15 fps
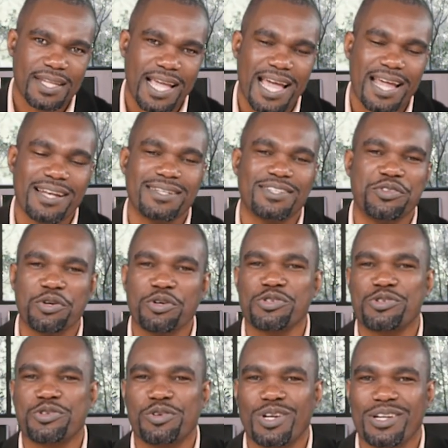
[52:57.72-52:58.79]
And yours
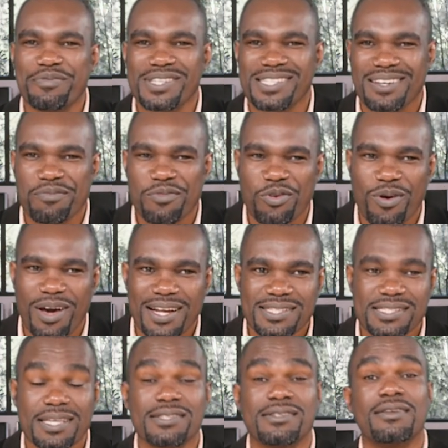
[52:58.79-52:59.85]
truly, Mr. Mugwara,
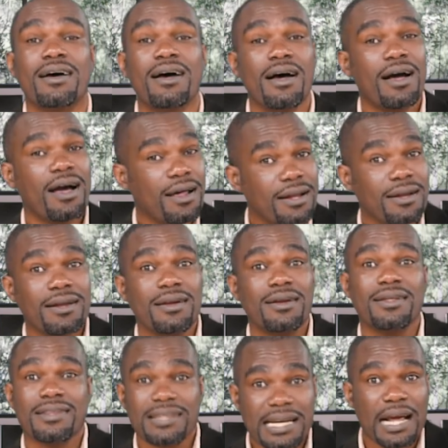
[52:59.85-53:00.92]
says, no, no, no, no,
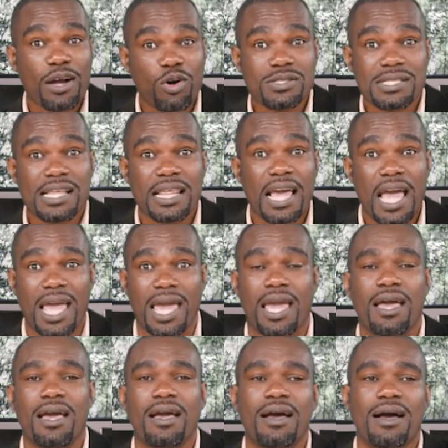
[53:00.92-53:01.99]
the records are there.
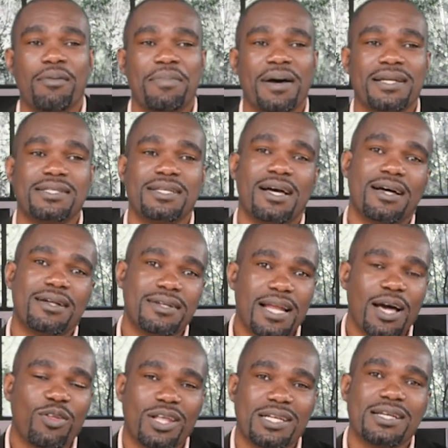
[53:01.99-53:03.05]
But uh,
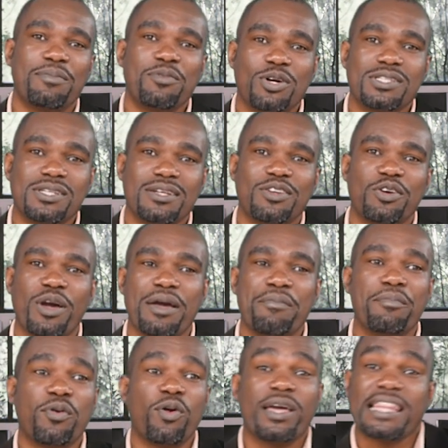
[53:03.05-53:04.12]
now that I'm not in your
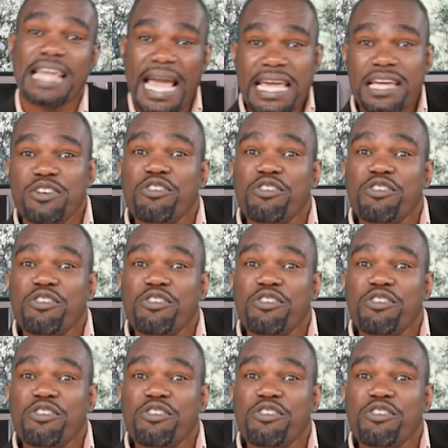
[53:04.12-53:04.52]
employ, they are in